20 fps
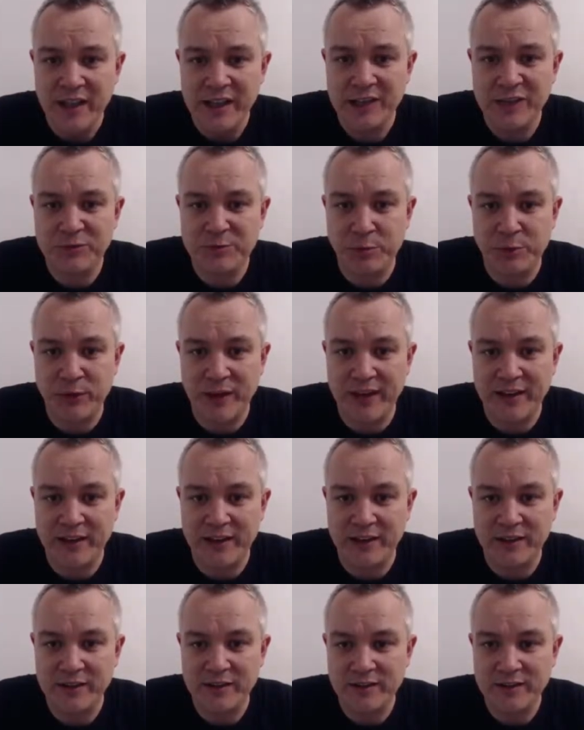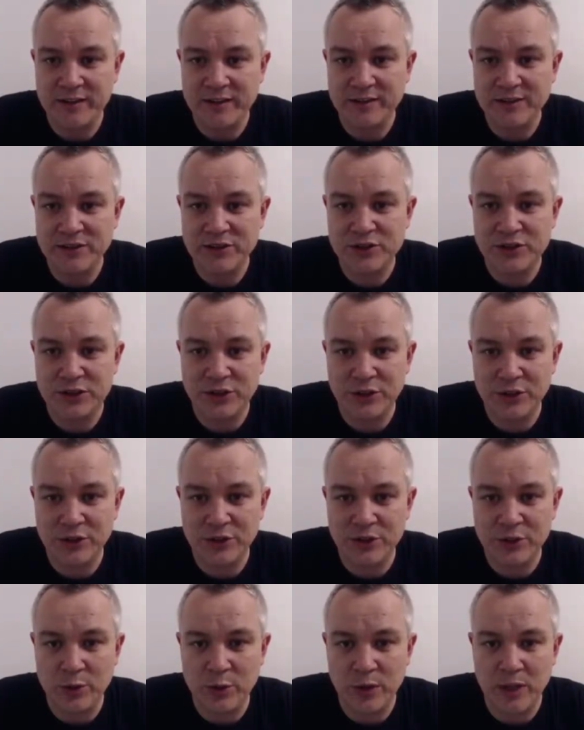Here's Brenner
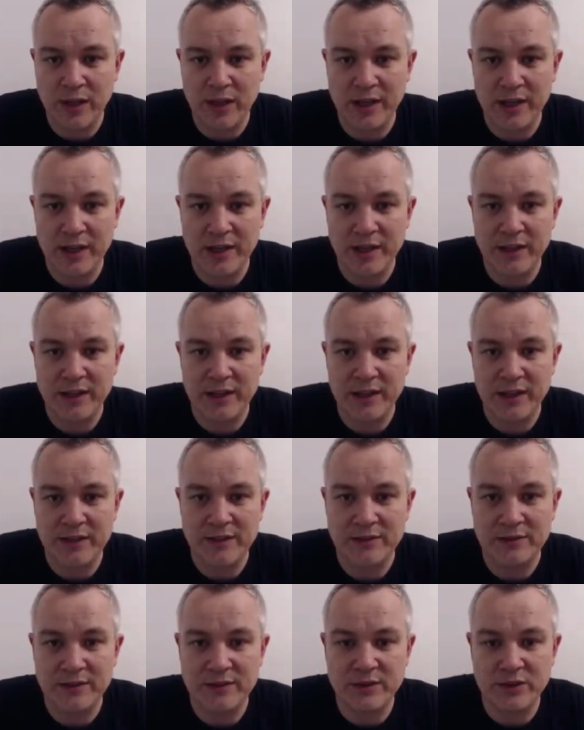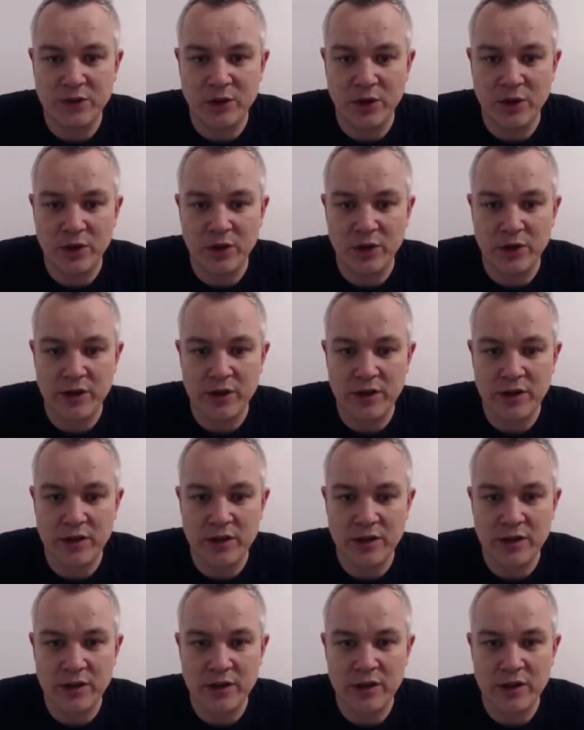to Letora.